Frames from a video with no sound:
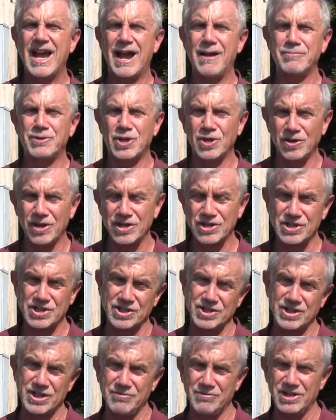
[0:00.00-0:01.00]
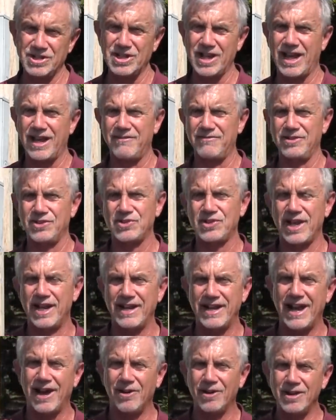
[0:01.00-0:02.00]
I'm curious to see what you have to
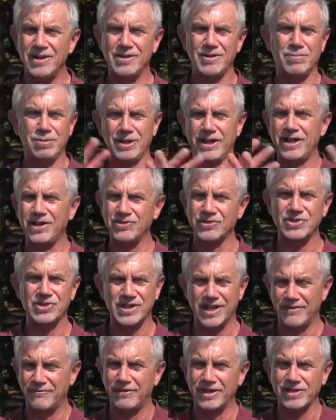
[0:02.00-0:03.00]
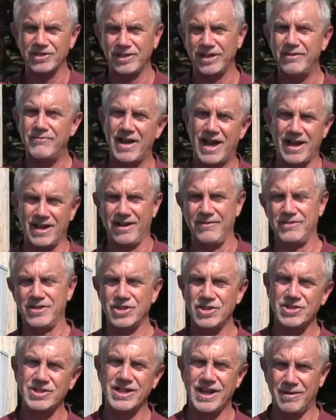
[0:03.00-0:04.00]
say. Now, the political stuff, let's leave out of
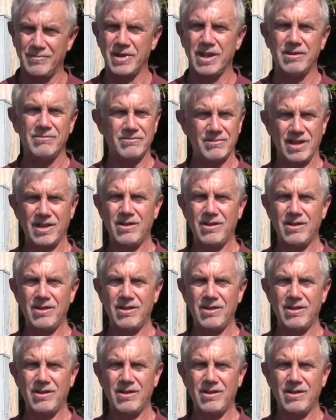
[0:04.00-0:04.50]
it. Just tell me,